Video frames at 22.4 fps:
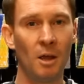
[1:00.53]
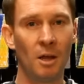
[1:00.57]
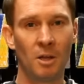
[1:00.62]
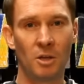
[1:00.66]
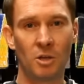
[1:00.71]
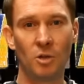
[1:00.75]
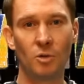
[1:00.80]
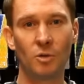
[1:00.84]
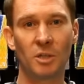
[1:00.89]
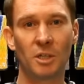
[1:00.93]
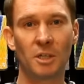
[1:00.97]

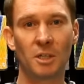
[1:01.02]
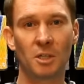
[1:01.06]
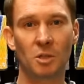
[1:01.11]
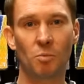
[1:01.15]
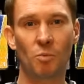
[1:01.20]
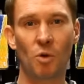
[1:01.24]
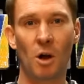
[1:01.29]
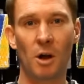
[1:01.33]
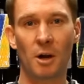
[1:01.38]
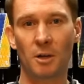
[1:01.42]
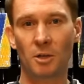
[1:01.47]
using his
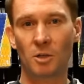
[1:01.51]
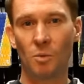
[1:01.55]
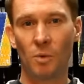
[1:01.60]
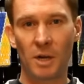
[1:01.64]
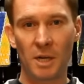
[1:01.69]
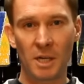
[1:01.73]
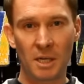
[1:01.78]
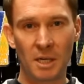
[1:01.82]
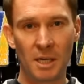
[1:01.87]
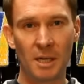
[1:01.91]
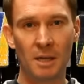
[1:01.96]
product
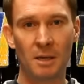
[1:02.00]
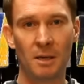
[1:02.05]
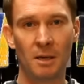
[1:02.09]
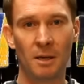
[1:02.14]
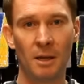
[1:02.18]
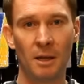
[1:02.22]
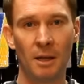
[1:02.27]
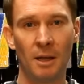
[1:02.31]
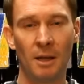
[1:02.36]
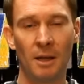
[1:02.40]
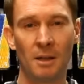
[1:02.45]
when he didn't.
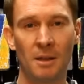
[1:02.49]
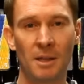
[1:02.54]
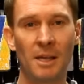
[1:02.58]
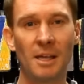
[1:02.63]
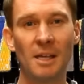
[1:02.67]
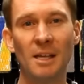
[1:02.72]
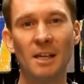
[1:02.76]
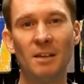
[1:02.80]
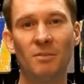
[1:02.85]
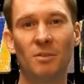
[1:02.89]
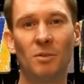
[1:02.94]
They
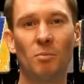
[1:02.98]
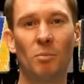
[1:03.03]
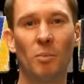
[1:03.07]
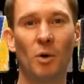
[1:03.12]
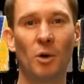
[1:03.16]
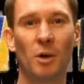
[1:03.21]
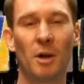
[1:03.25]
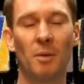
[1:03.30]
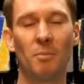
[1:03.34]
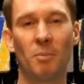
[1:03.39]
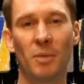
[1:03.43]
even
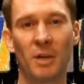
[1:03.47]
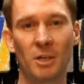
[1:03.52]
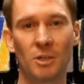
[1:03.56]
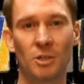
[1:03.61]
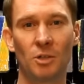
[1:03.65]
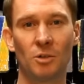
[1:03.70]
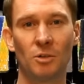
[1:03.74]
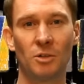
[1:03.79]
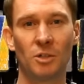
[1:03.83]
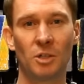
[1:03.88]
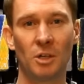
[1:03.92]
put up
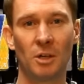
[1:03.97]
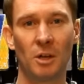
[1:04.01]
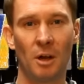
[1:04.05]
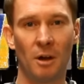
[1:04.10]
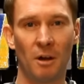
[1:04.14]
pictures